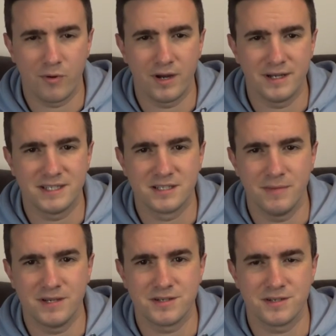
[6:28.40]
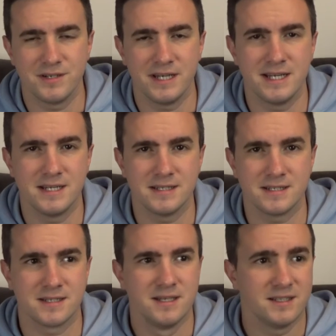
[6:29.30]
one I need to mention
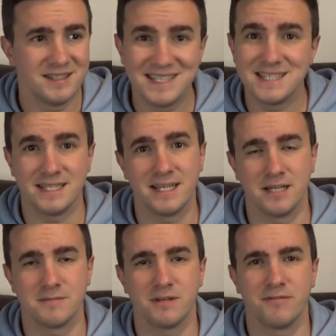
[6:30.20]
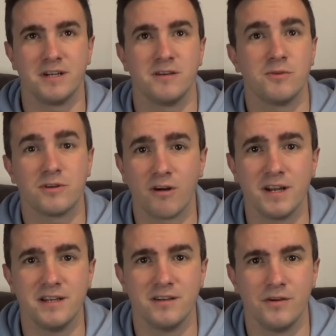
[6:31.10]
is the Disney games. I think were
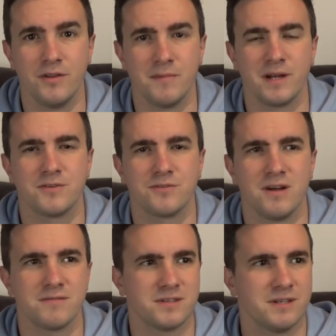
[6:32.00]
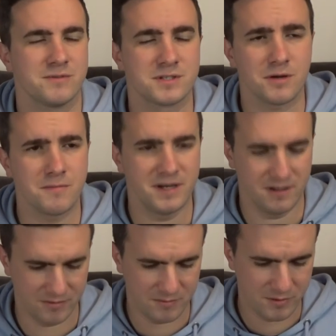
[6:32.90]
great on the Mega Drive. So there were so many
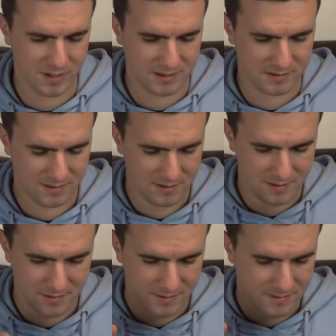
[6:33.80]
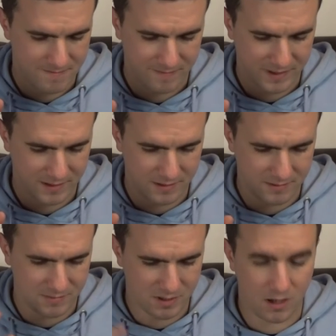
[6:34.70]
of them. You had
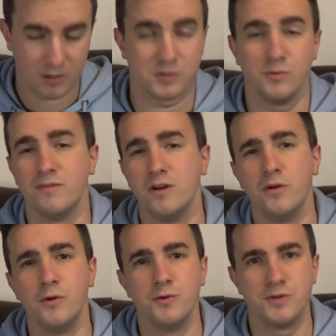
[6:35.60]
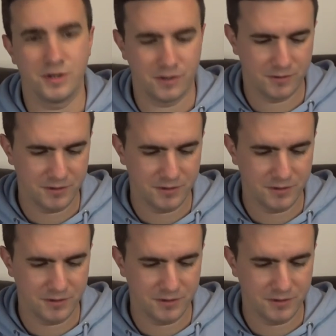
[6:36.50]
Castle of Illusion,